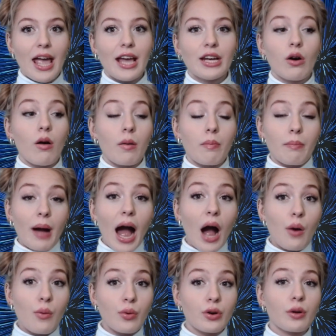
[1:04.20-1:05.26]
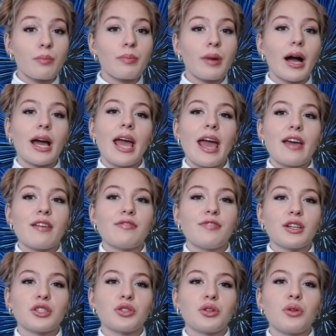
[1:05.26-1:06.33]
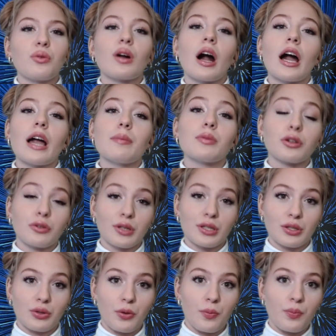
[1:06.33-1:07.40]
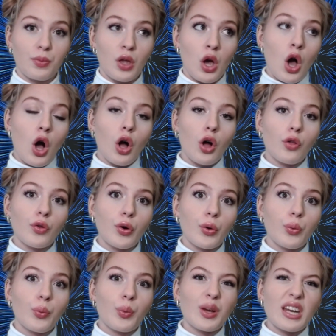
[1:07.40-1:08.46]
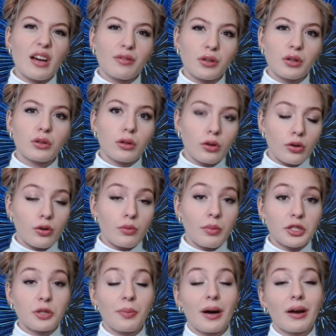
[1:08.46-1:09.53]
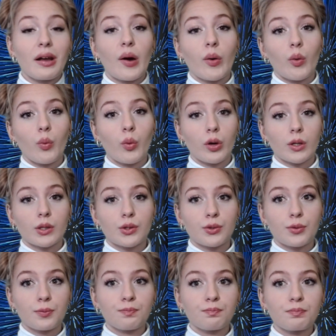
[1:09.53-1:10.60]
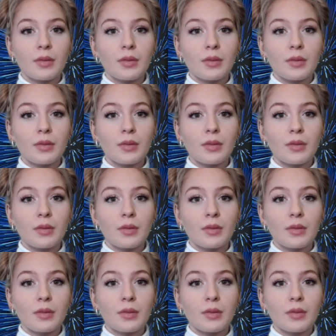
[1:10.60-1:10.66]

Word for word: and are powered by a fictional kyber crystal, although we never learn much about how it works.